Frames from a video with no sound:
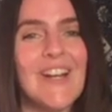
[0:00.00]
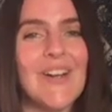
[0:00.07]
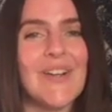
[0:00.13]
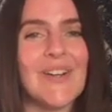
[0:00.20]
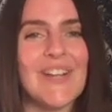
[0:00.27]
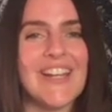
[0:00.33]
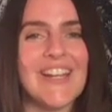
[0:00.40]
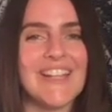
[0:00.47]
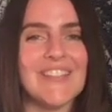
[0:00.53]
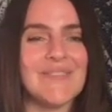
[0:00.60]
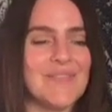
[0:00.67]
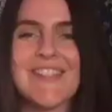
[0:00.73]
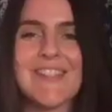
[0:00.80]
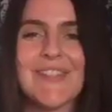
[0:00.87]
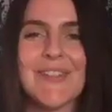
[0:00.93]
Okay,
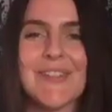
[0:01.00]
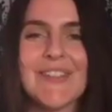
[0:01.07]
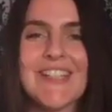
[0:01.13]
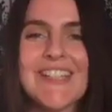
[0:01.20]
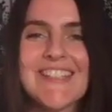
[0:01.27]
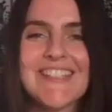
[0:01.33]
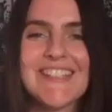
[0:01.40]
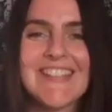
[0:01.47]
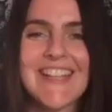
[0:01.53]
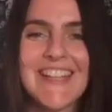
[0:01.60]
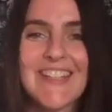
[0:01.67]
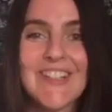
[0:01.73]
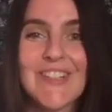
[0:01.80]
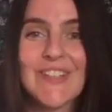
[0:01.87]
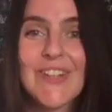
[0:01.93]
so let's
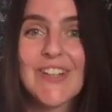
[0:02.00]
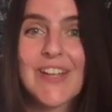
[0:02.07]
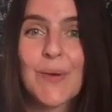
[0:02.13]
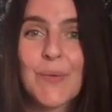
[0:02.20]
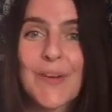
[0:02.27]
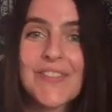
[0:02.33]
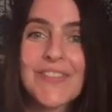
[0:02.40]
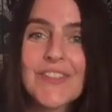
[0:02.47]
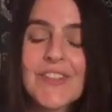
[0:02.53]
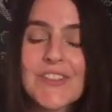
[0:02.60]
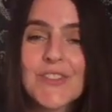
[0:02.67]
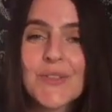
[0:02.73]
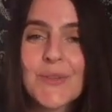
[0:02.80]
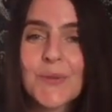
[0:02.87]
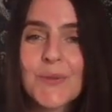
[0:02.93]
take a look at what the
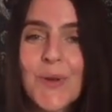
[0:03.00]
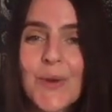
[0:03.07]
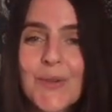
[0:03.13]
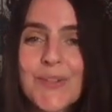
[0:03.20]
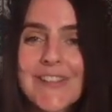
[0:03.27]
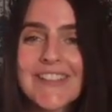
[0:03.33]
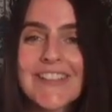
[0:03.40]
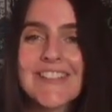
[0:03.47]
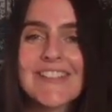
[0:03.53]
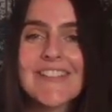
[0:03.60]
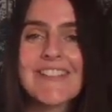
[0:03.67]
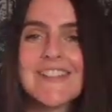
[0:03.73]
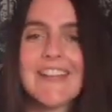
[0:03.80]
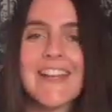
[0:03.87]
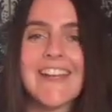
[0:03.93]
Tarot is going to
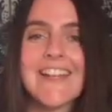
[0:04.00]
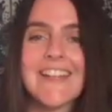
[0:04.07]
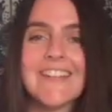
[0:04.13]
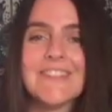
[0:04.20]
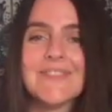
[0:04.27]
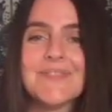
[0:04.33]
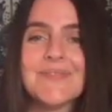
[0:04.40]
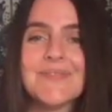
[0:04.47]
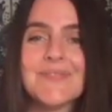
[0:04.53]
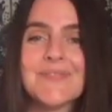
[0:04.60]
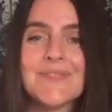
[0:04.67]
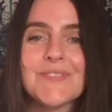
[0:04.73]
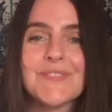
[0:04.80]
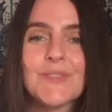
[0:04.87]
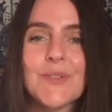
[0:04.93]
say
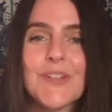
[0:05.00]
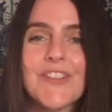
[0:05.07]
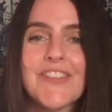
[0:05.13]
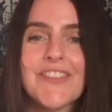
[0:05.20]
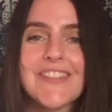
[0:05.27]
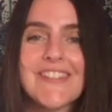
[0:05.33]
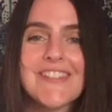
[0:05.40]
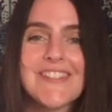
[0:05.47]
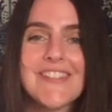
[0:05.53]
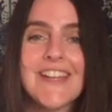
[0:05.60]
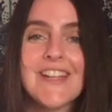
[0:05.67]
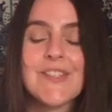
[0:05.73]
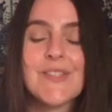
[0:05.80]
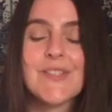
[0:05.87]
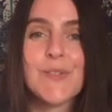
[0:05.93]
for this
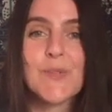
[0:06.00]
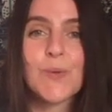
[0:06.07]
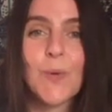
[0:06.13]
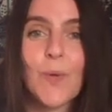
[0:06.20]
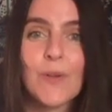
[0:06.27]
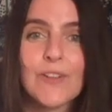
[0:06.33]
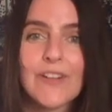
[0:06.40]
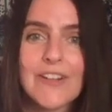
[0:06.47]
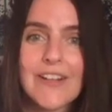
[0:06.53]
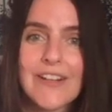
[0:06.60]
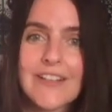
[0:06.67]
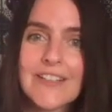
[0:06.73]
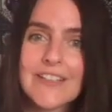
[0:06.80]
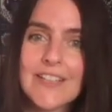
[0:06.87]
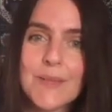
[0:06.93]
solar
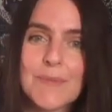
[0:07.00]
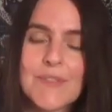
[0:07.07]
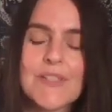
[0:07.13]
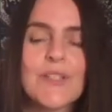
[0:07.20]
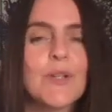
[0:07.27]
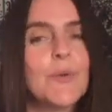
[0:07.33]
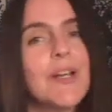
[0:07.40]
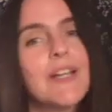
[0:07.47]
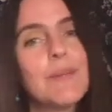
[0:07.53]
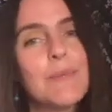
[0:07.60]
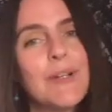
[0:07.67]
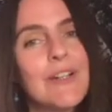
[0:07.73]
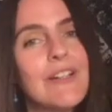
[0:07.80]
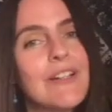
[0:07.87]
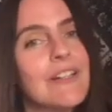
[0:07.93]
eclipse, the Great
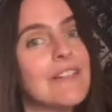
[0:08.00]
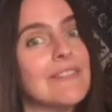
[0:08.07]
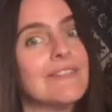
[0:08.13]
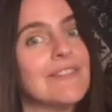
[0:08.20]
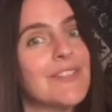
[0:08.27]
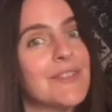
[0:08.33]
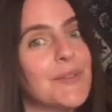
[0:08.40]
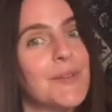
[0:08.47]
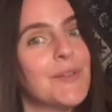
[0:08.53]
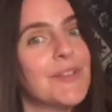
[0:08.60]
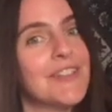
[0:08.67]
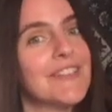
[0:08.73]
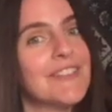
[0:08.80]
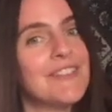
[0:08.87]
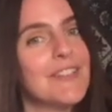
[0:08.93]
American Solar
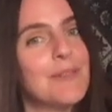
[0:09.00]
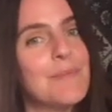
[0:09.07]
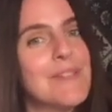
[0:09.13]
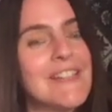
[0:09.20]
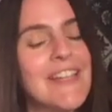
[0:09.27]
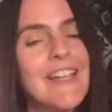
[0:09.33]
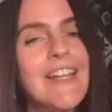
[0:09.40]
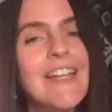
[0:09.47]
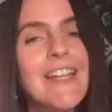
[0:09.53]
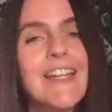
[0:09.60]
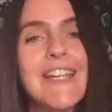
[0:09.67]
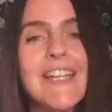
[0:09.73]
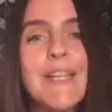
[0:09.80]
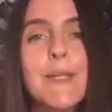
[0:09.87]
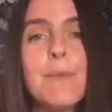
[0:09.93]
Eclipse
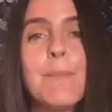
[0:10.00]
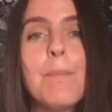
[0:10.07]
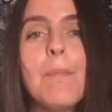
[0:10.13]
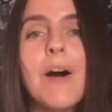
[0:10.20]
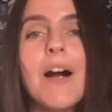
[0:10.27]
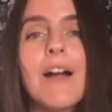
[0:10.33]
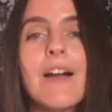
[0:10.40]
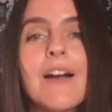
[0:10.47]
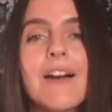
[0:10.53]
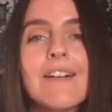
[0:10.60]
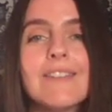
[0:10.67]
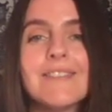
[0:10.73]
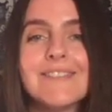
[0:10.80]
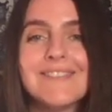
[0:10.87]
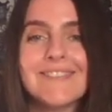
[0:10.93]
in Magha,
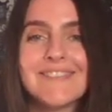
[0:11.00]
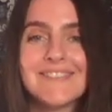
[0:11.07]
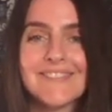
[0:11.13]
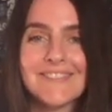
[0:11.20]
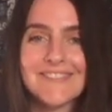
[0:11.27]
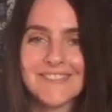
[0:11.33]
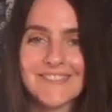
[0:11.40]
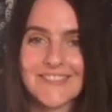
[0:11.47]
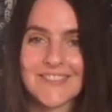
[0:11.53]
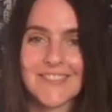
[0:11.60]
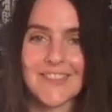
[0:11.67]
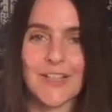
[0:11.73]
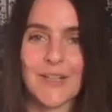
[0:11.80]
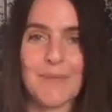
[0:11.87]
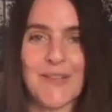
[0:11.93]

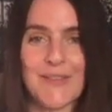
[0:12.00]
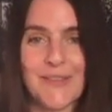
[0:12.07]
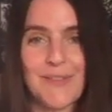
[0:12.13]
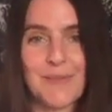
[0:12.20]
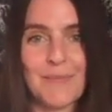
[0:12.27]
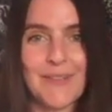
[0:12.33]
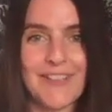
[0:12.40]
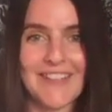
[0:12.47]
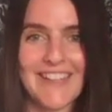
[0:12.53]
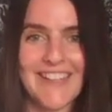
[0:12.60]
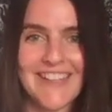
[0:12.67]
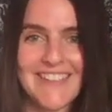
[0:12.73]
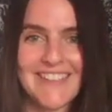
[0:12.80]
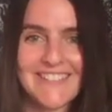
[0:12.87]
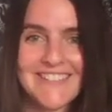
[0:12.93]
coming this Monday.